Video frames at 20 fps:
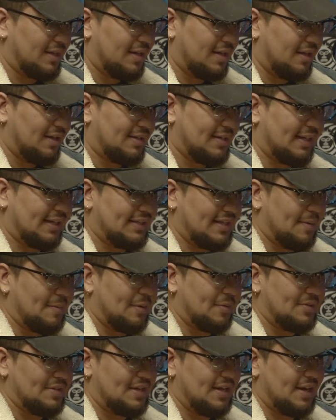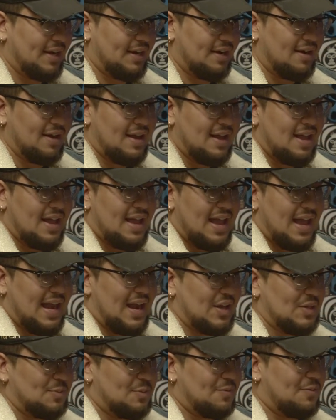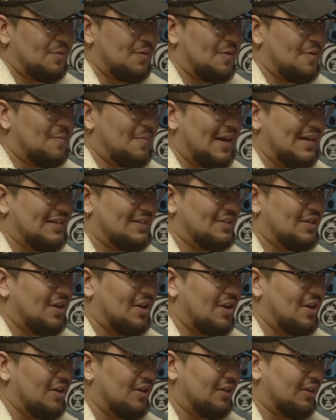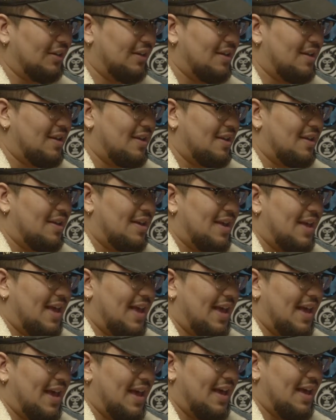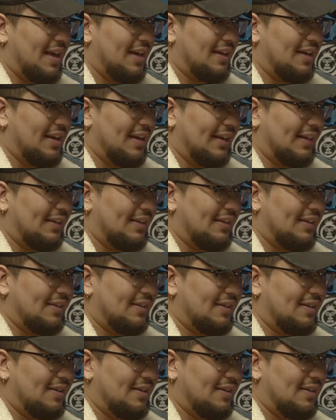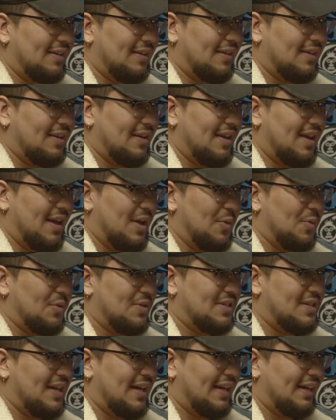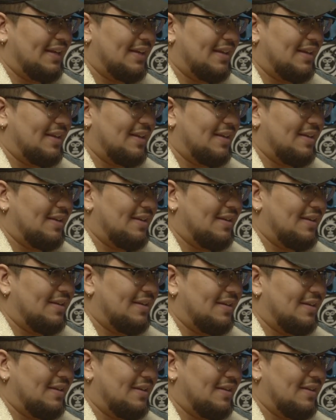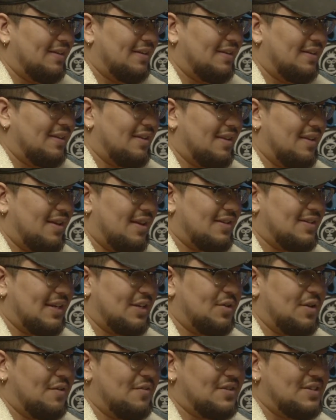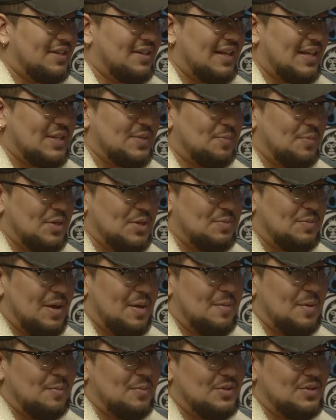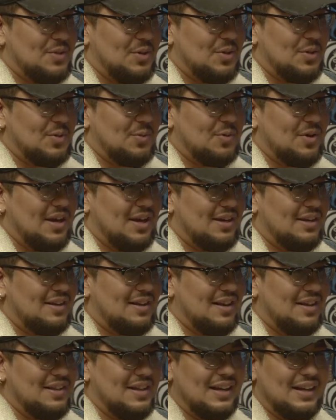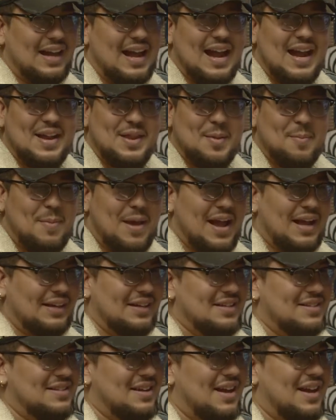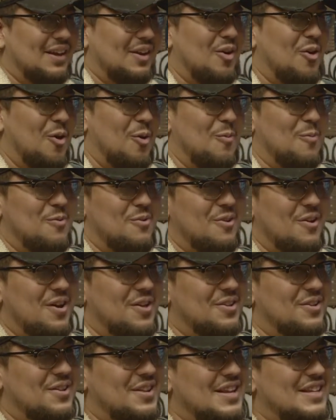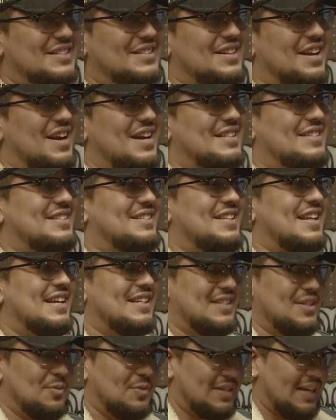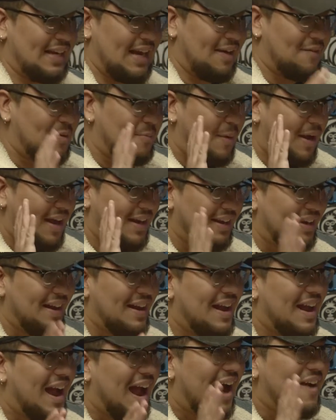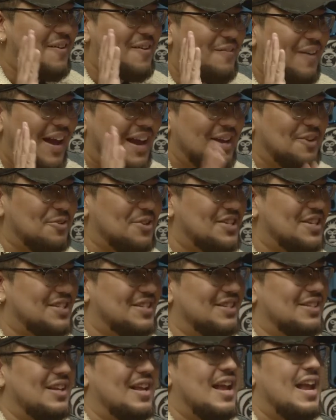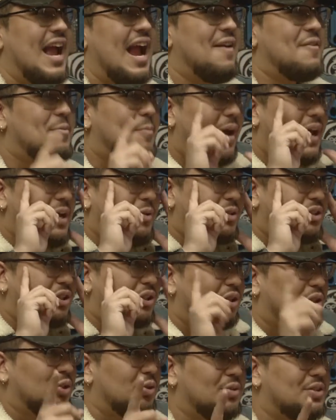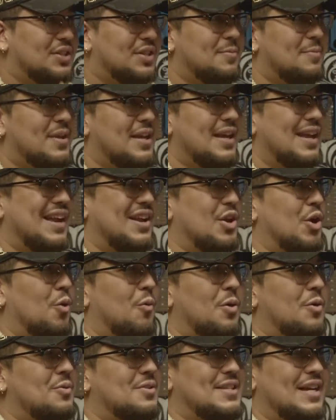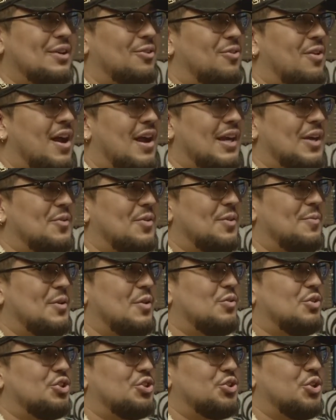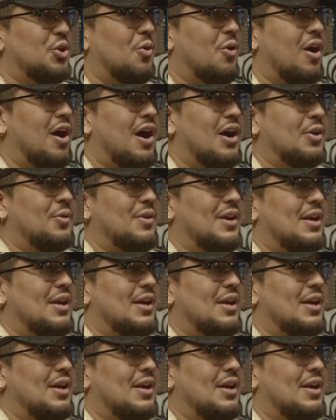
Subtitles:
The second time I was there, and I was performing my song, and like, it was like, it's like, you ever seen that SpongeBob episode when the guy in the back is like, "Oh brother, this guy stinks." It was like everybody was glued to me, and no one was like rocking with me. It was so awkward.